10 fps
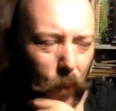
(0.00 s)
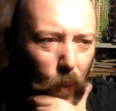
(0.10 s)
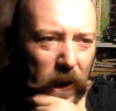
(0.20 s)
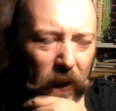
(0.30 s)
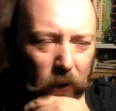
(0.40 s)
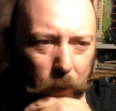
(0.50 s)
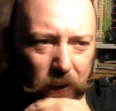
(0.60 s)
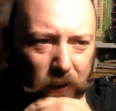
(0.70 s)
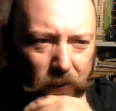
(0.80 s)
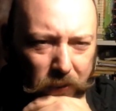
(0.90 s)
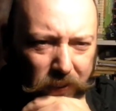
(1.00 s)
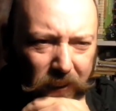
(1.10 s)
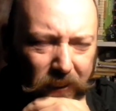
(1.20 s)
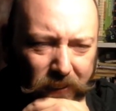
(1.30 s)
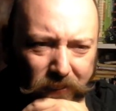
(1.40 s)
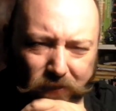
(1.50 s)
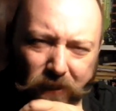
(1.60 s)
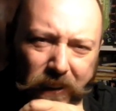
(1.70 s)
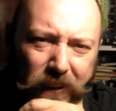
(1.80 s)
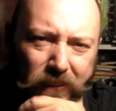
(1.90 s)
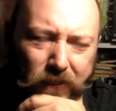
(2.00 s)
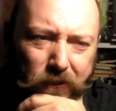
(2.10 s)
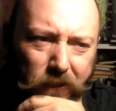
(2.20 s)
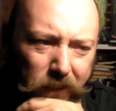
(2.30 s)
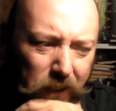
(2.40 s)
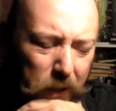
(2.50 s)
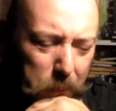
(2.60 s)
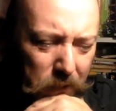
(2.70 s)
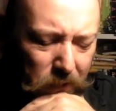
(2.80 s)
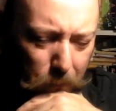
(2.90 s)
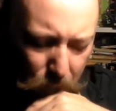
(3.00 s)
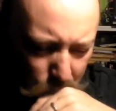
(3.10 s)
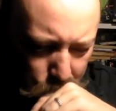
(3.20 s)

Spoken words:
way out the window, so it really gets difficult to cope at times.